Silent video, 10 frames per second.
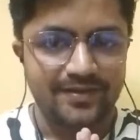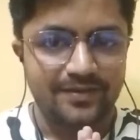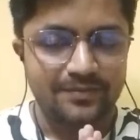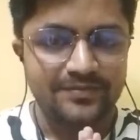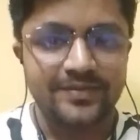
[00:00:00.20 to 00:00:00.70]

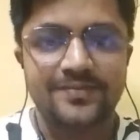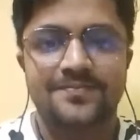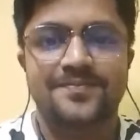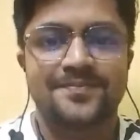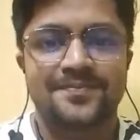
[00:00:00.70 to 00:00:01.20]
Namaste.
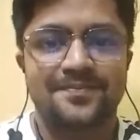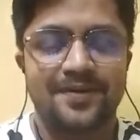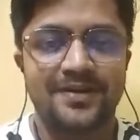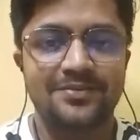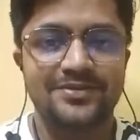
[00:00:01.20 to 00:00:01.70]

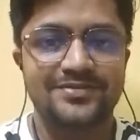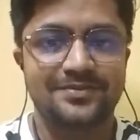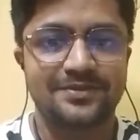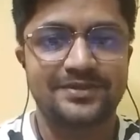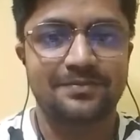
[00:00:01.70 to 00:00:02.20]
My name is
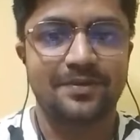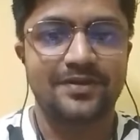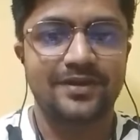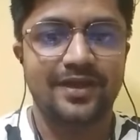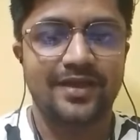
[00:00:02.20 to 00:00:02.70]
Chinmaya
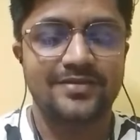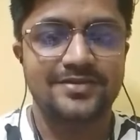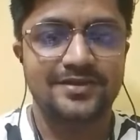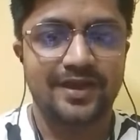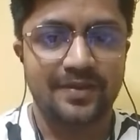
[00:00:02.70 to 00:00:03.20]
Tripathi and
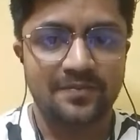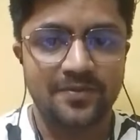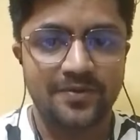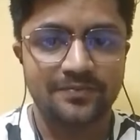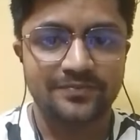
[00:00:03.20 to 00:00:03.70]
I am
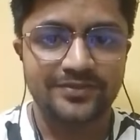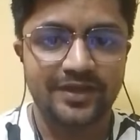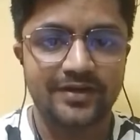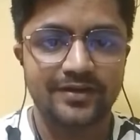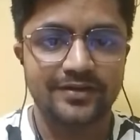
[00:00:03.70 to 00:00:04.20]
from
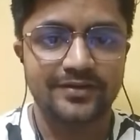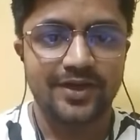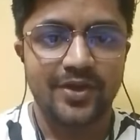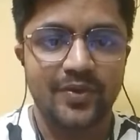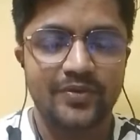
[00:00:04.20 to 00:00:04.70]
Sarangad,
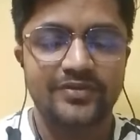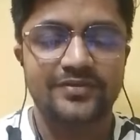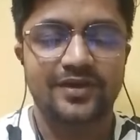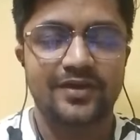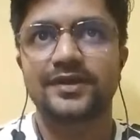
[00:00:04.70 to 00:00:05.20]

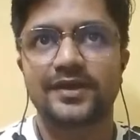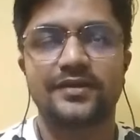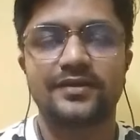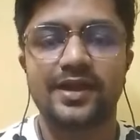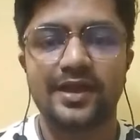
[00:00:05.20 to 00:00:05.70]
Odisha.
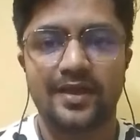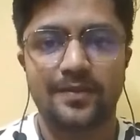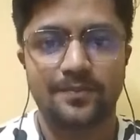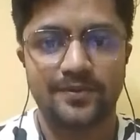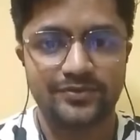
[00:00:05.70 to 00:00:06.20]
Currently, I
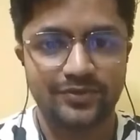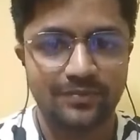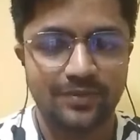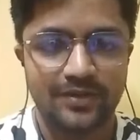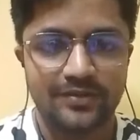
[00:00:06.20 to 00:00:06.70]
am pursuing
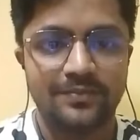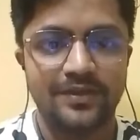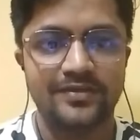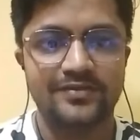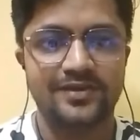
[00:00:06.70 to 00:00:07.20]
my
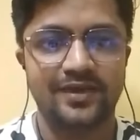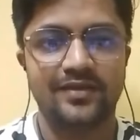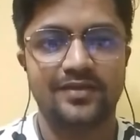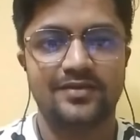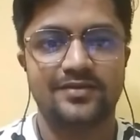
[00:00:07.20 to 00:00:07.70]
PhD
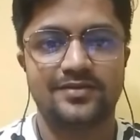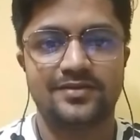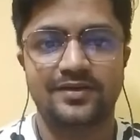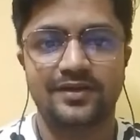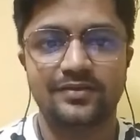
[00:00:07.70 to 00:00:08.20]

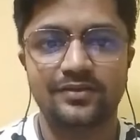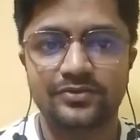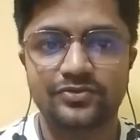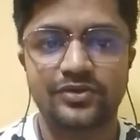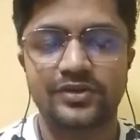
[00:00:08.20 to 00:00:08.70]
in
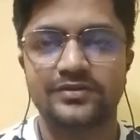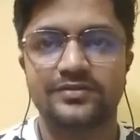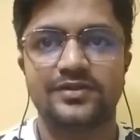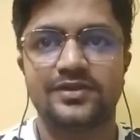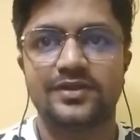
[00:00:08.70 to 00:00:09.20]
electrical
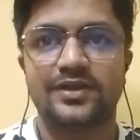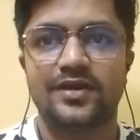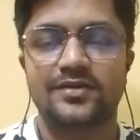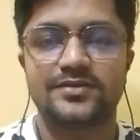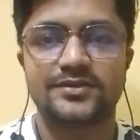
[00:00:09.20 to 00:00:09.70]
engineering
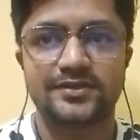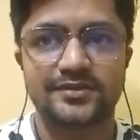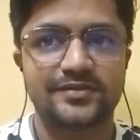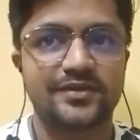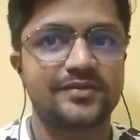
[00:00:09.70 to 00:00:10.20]
at
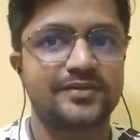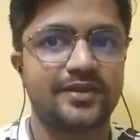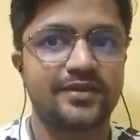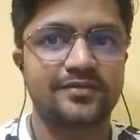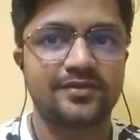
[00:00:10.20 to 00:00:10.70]
National Sun
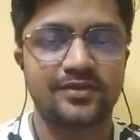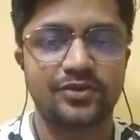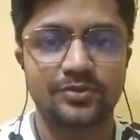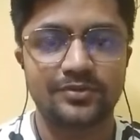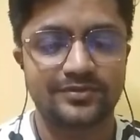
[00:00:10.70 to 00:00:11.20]
Yat-sen
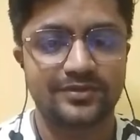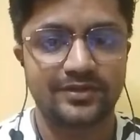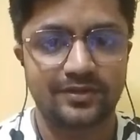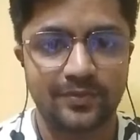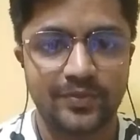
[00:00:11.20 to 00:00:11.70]
University,
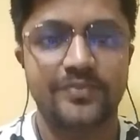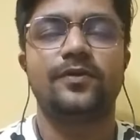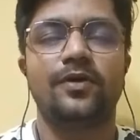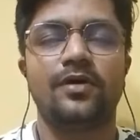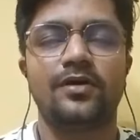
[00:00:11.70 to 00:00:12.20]
Taiwan.
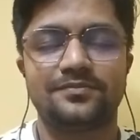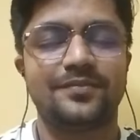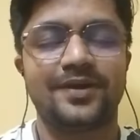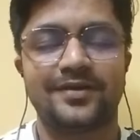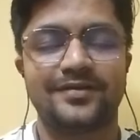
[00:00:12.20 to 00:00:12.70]
For
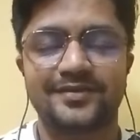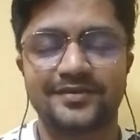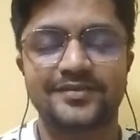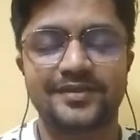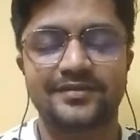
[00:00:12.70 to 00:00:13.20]
my
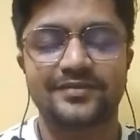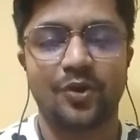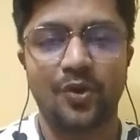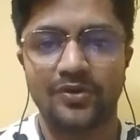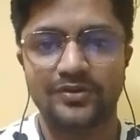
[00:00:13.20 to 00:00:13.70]
success,
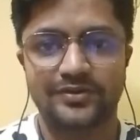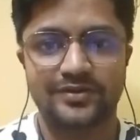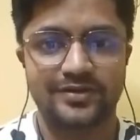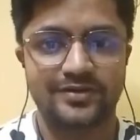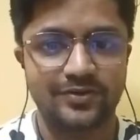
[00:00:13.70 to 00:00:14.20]
all the
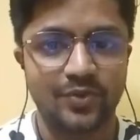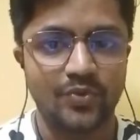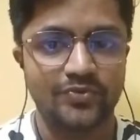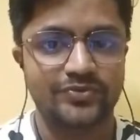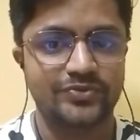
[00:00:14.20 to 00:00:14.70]
credit
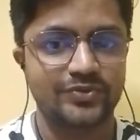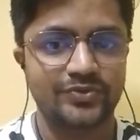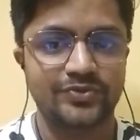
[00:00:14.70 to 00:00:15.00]
goes to